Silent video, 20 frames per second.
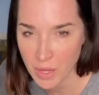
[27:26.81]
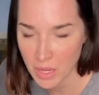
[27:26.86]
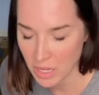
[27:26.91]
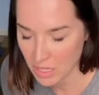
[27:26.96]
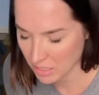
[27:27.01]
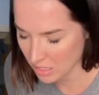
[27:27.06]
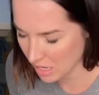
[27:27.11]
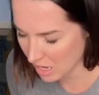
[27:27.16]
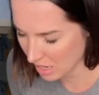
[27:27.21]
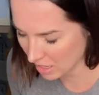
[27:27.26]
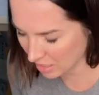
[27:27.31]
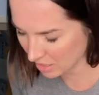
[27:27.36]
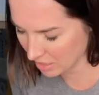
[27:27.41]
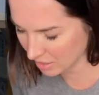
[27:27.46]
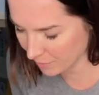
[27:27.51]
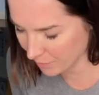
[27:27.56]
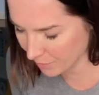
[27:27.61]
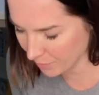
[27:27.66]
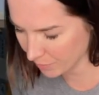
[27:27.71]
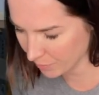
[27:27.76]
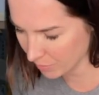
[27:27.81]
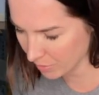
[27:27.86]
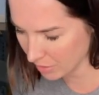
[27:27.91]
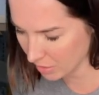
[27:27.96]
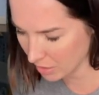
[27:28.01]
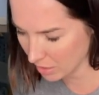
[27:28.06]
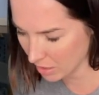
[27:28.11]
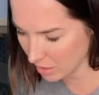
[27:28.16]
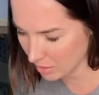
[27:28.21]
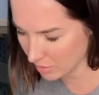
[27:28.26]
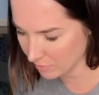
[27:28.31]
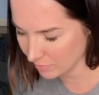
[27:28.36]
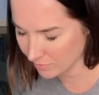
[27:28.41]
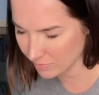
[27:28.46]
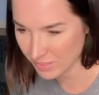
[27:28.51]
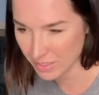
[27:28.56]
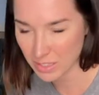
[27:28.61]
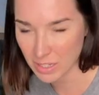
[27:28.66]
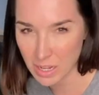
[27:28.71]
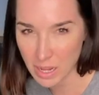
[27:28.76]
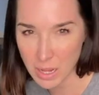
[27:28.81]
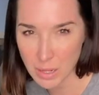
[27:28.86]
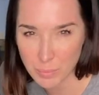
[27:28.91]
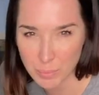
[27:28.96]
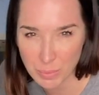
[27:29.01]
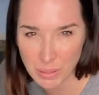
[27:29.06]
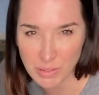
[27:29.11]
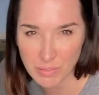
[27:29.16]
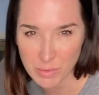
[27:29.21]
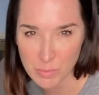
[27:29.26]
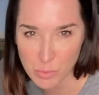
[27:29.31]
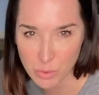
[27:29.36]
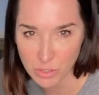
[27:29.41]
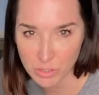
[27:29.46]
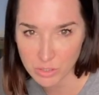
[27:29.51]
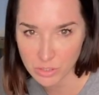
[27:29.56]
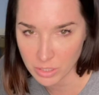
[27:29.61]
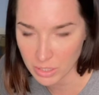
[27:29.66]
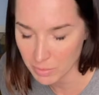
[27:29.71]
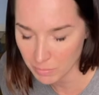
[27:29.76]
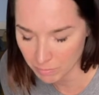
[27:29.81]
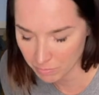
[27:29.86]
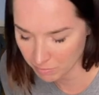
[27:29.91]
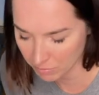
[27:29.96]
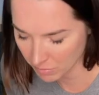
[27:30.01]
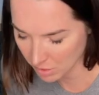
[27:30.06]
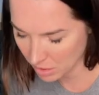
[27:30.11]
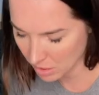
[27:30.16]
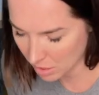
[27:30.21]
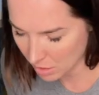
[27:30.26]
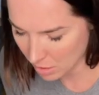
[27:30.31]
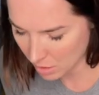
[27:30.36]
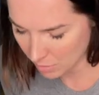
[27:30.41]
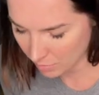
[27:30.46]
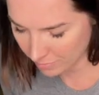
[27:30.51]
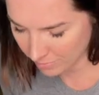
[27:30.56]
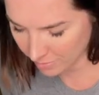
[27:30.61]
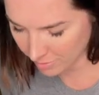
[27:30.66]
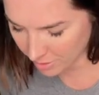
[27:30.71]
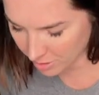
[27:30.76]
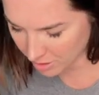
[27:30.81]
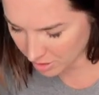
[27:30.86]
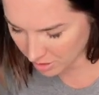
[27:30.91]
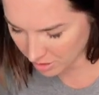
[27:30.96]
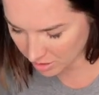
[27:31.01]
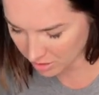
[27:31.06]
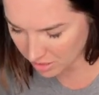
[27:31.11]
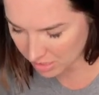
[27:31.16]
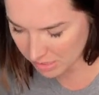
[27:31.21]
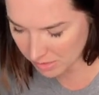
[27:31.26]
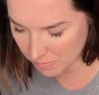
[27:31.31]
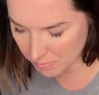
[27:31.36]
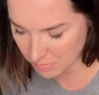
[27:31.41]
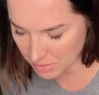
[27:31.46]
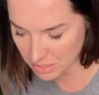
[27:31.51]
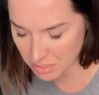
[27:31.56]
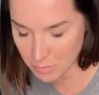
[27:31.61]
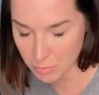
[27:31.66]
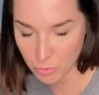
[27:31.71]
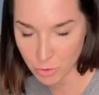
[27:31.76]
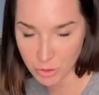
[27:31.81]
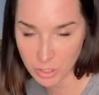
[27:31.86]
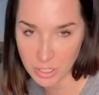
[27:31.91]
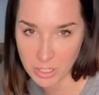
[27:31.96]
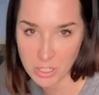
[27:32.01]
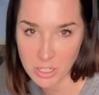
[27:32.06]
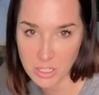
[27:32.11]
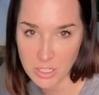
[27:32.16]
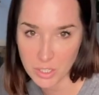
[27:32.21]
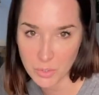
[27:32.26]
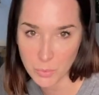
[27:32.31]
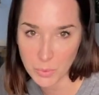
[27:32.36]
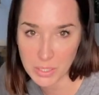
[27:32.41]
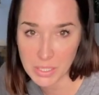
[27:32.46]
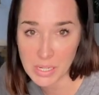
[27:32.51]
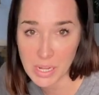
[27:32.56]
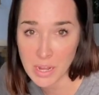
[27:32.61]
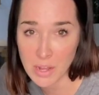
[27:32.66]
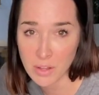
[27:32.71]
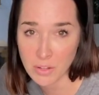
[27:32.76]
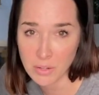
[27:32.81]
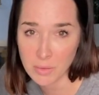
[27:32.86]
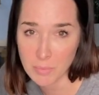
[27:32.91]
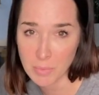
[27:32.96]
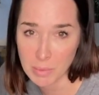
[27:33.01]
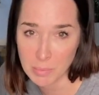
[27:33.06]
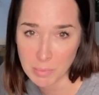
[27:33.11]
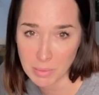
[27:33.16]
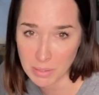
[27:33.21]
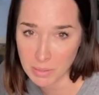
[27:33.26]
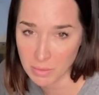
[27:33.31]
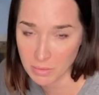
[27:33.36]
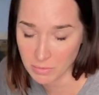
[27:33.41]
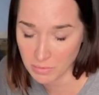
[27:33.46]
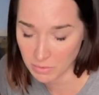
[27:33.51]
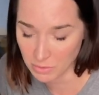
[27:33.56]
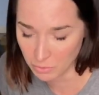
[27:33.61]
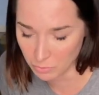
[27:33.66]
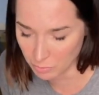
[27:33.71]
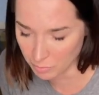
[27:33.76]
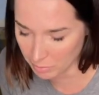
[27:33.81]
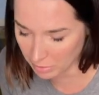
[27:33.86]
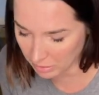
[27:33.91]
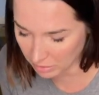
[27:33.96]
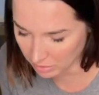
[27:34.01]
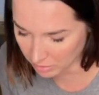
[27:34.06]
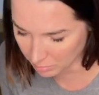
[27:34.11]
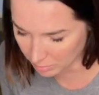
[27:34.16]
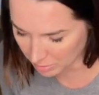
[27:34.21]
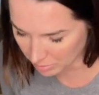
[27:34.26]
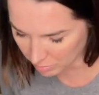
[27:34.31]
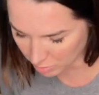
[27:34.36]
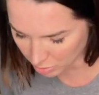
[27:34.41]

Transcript: Like it'll help give it more grip versus me smoothing it all the way down, and maybe it would be a little bit more